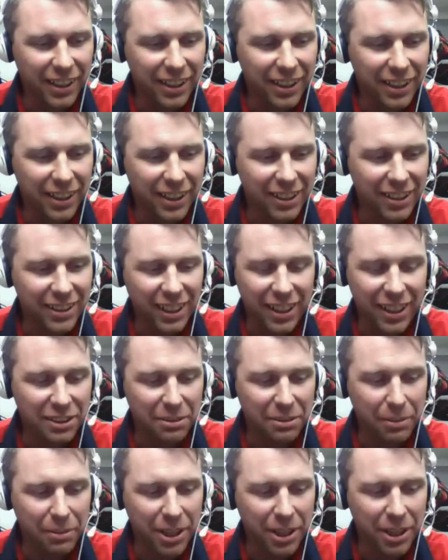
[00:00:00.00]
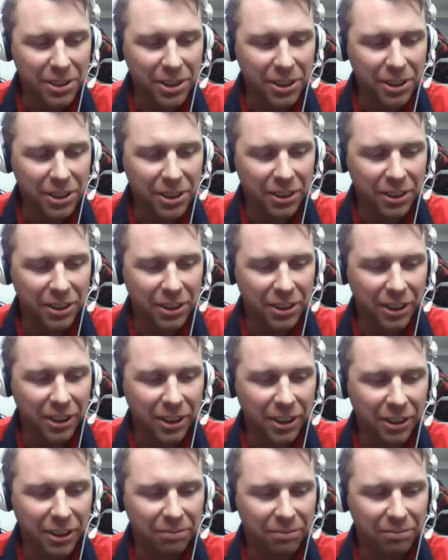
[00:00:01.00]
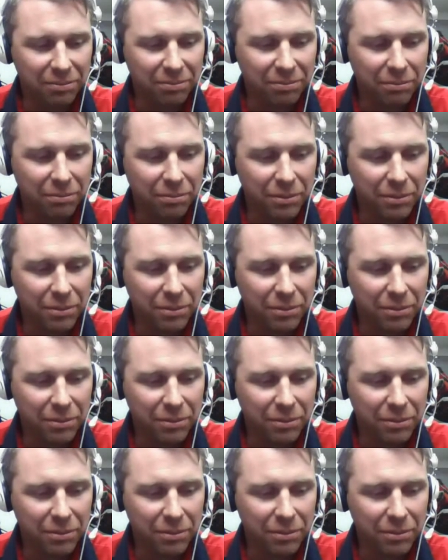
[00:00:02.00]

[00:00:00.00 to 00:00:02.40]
it's amazing. But